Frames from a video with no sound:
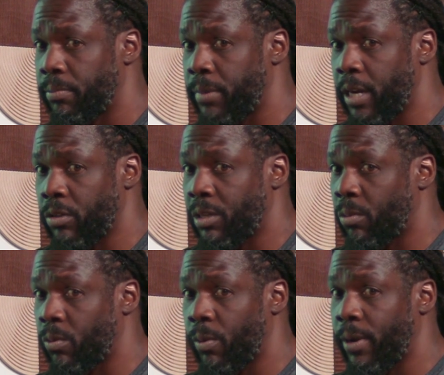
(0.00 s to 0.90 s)
you know
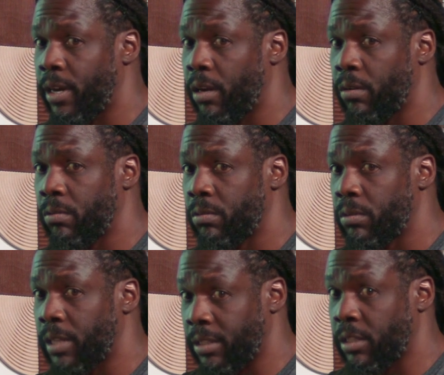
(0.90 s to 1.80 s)
someone where we know
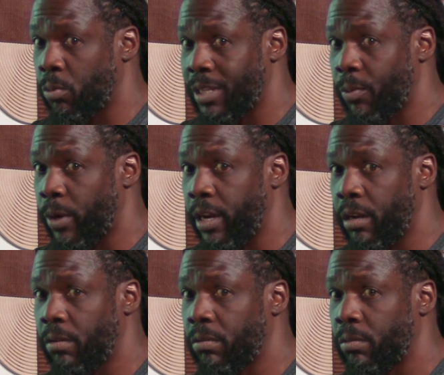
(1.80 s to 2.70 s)
that someone that we
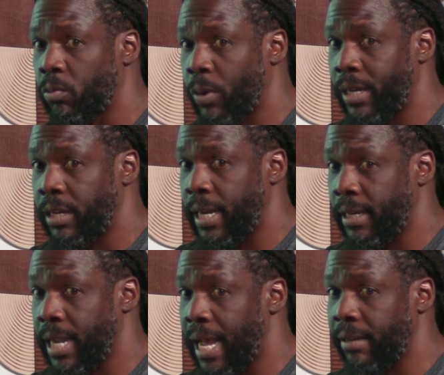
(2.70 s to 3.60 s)
know went
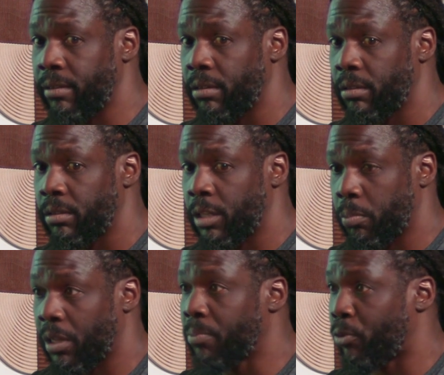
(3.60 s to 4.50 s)
and got their
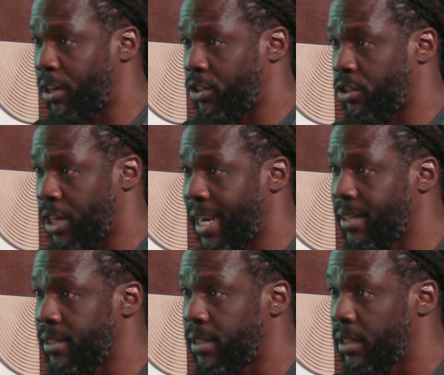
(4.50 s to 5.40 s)
blood pressure
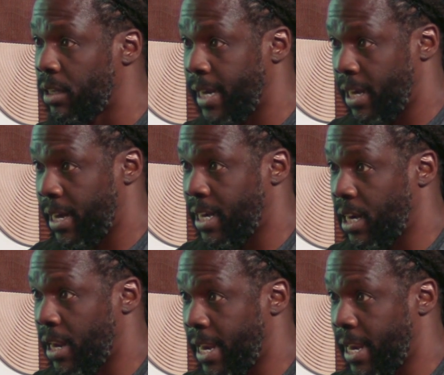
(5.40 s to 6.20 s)
checked. Yeah, and, and it ended